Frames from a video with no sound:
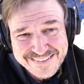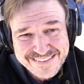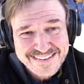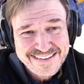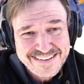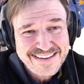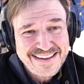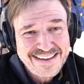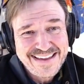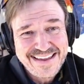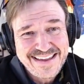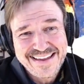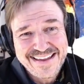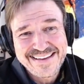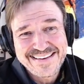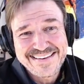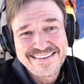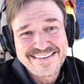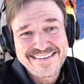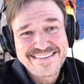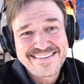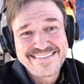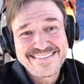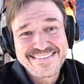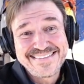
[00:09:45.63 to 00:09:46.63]

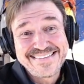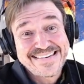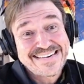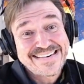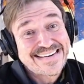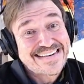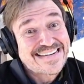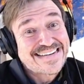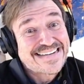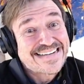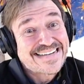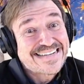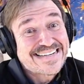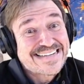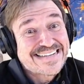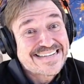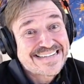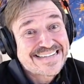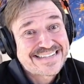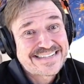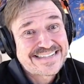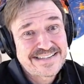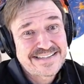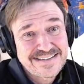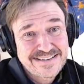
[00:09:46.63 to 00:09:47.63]
and
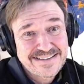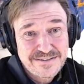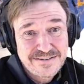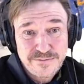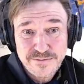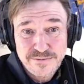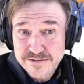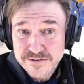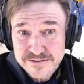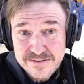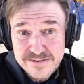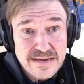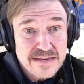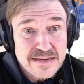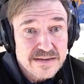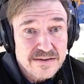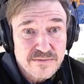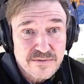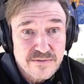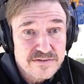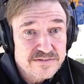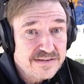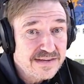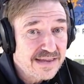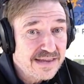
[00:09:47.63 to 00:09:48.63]
we'll see.
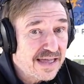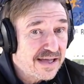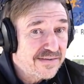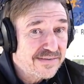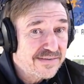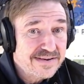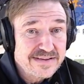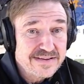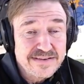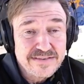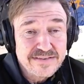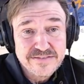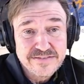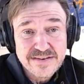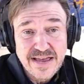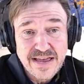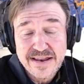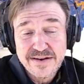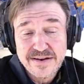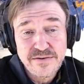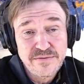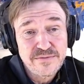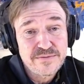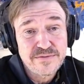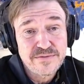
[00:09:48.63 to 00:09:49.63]
We'll see how it is.
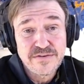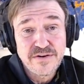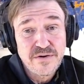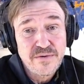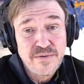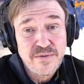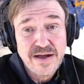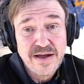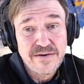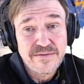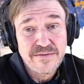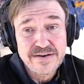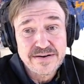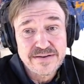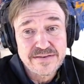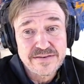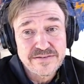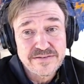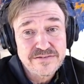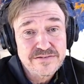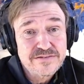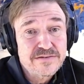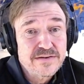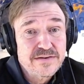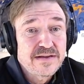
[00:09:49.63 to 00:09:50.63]
I don't know how it
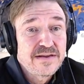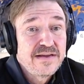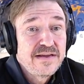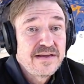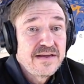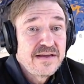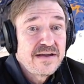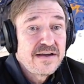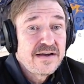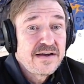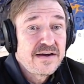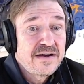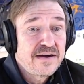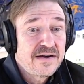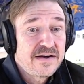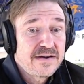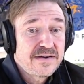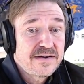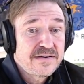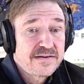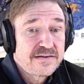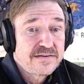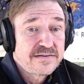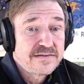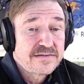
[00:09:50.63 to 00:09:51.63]
is,
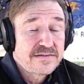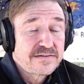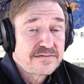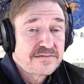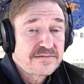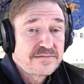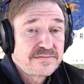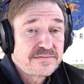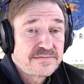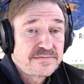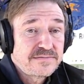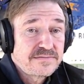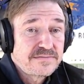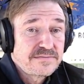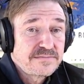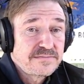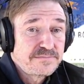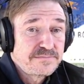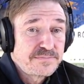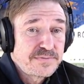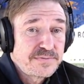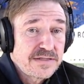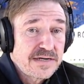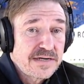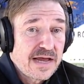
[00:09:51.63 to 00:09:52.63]

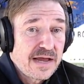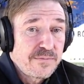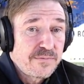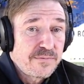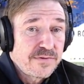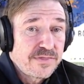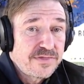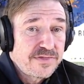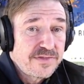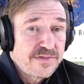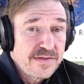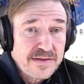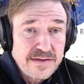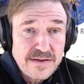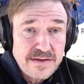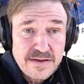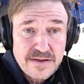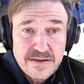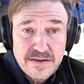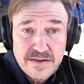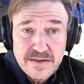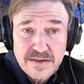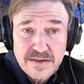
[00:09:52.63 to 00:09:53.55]
but I would think